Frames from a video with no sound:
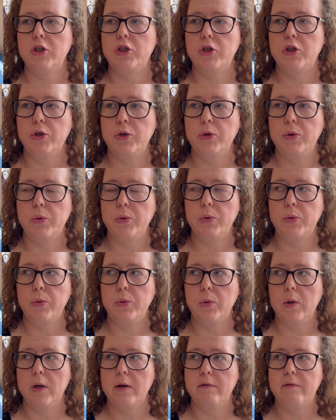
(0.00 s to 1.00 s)

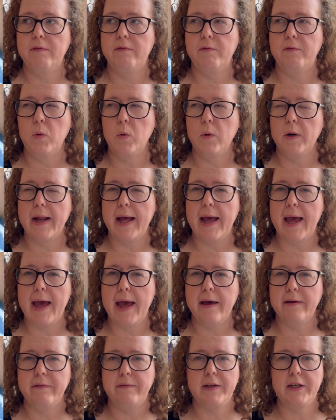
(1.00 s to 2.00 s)
to
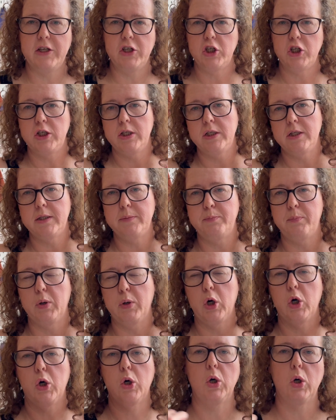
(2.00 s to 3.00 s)
4½ inches
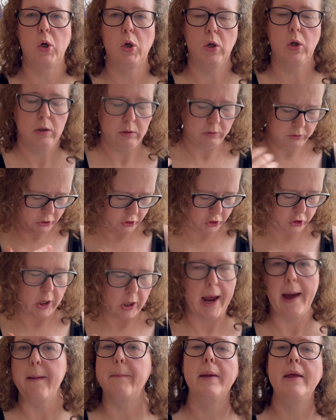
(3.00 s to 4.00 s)
per
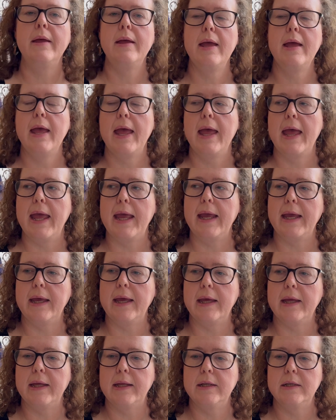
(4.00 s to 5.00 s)
strap.
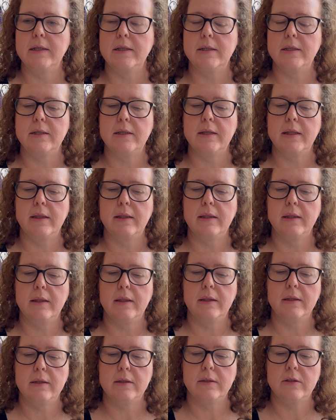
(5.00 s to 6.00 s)
And
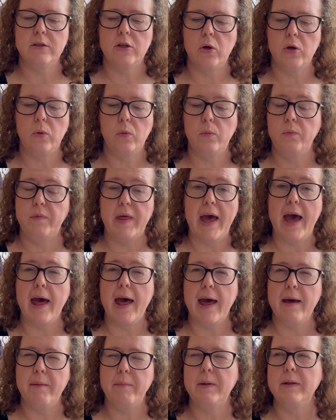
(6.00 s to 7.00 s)
so that,
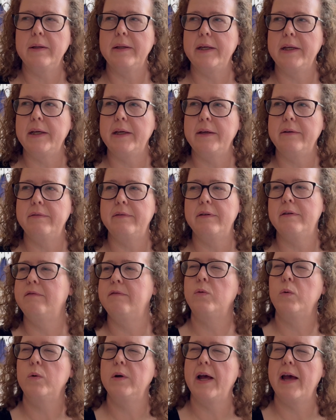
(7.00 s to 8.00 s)
I believe,
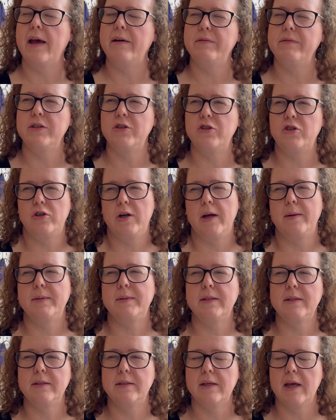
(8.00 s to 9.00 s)
4½ inch
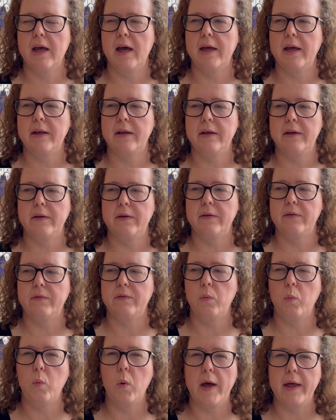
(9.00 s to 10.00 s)
straps is kind of
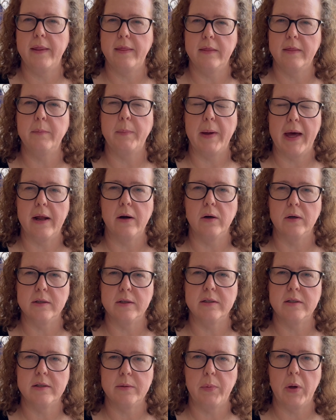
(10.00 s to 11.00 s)
what the pattern
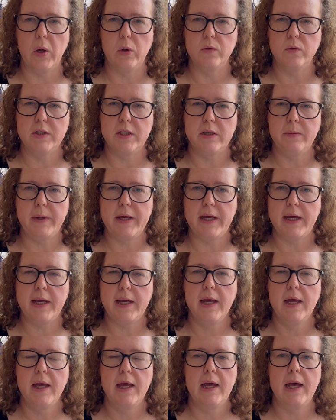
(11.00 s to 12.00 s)
is supposed to be.
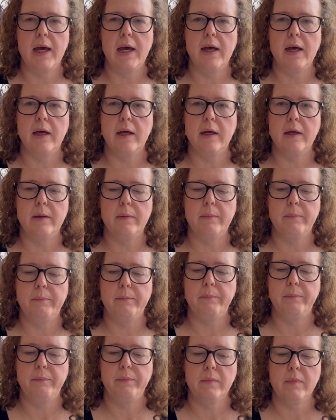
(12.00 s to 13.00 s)

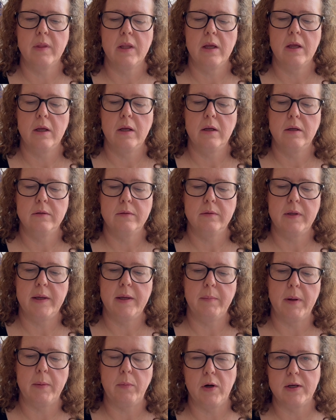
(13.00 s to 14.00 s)
In
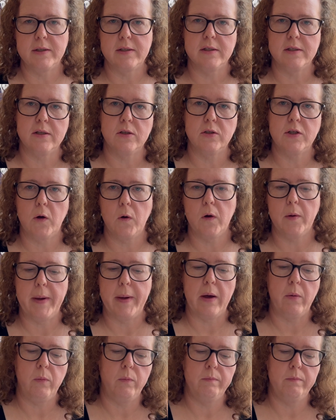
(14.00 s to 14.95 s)
my process, I'll talk about,